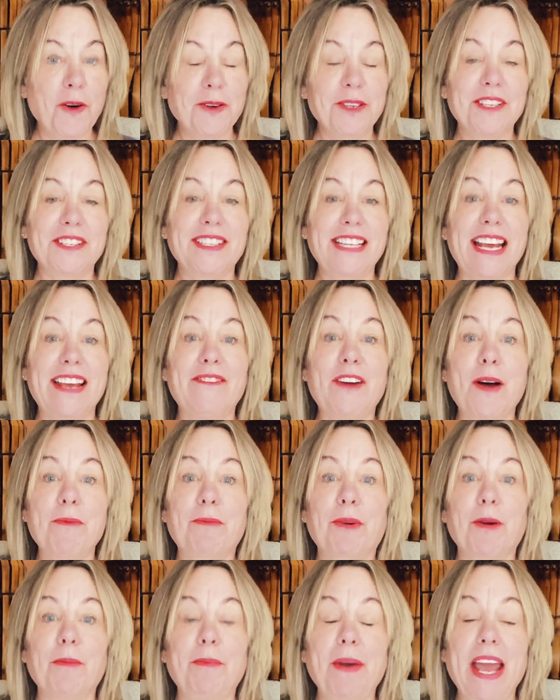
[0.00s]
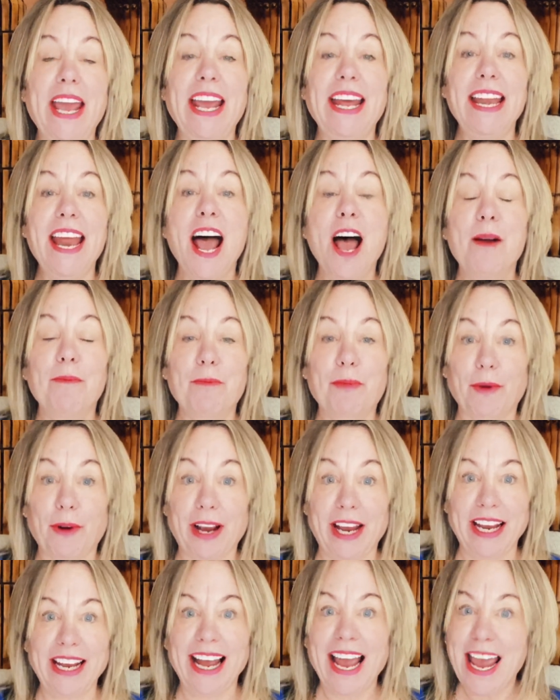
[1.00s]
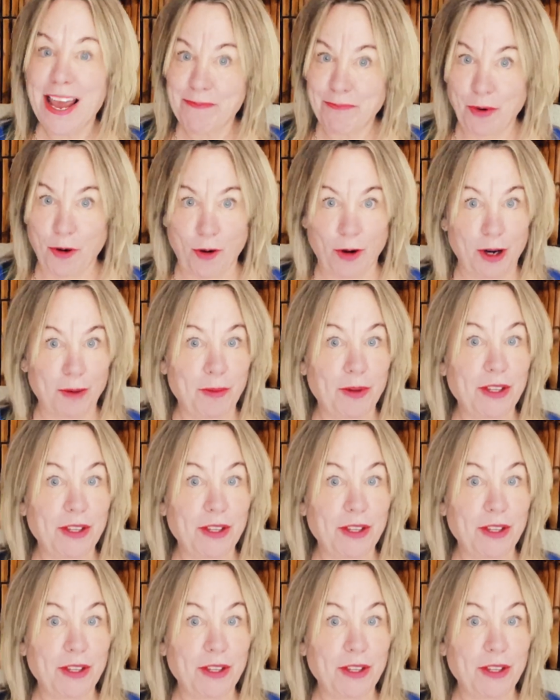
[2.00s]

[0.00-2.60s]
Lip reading: to save on propane, bring a portable